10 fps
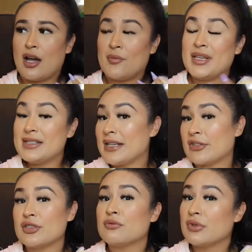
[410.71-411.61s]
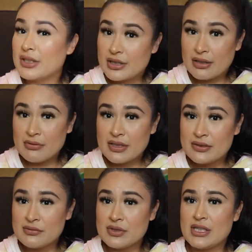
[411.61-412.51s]
He's actually really good with
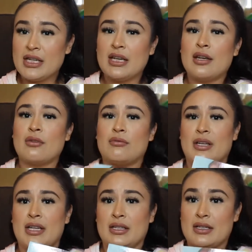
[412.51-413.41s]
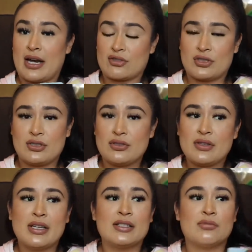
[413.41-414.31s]
his routine. We actually
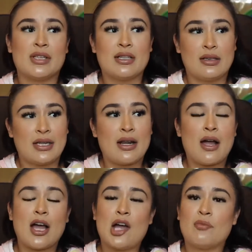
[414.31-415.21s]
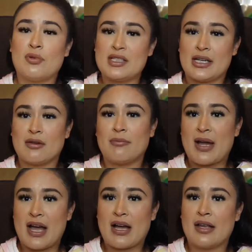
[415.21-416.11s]
do this. We clean up, we take a
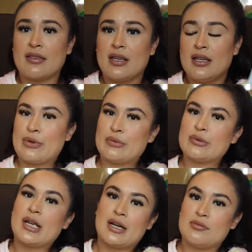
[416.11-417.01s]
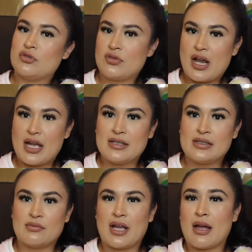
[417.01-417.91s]
bath, go get him
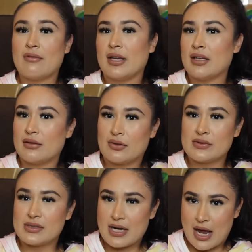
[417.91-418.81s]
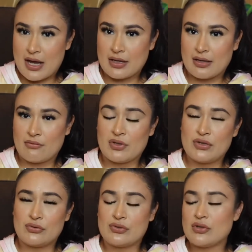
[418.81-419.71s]
dressed. We have like a little snack. We
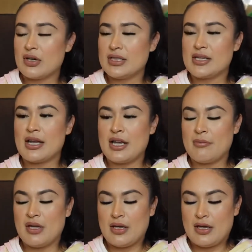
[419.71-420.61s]
do story time.